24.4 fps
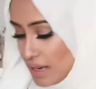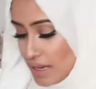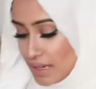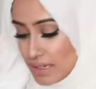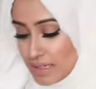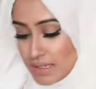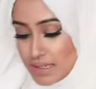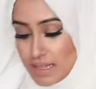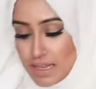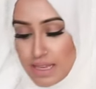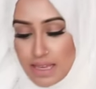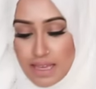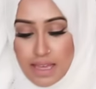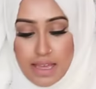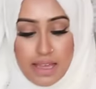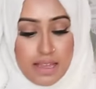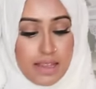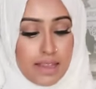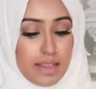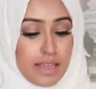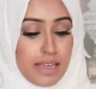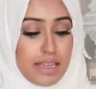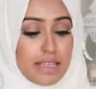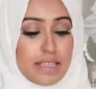next thing,
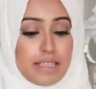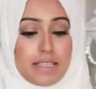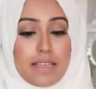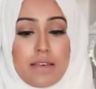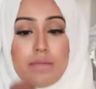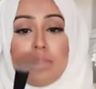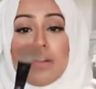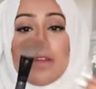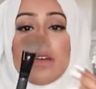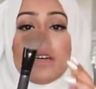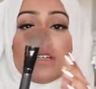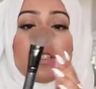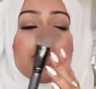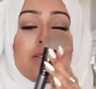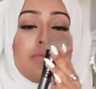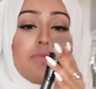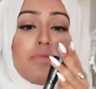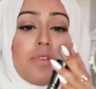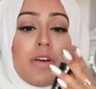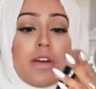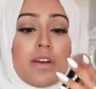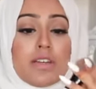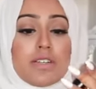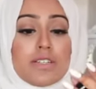this blusher
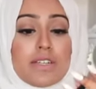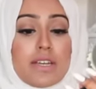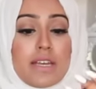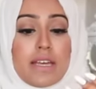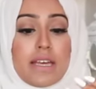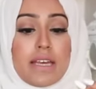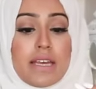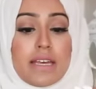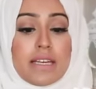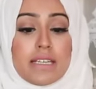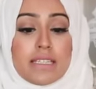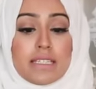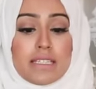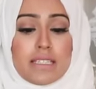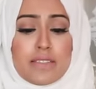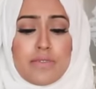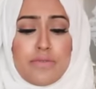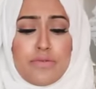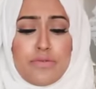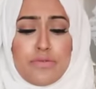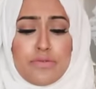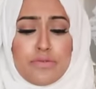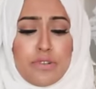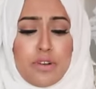brush is
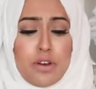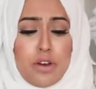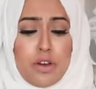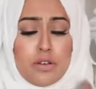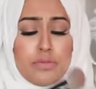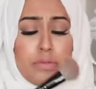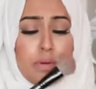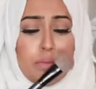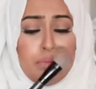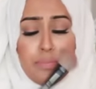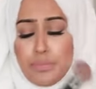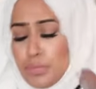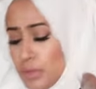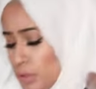from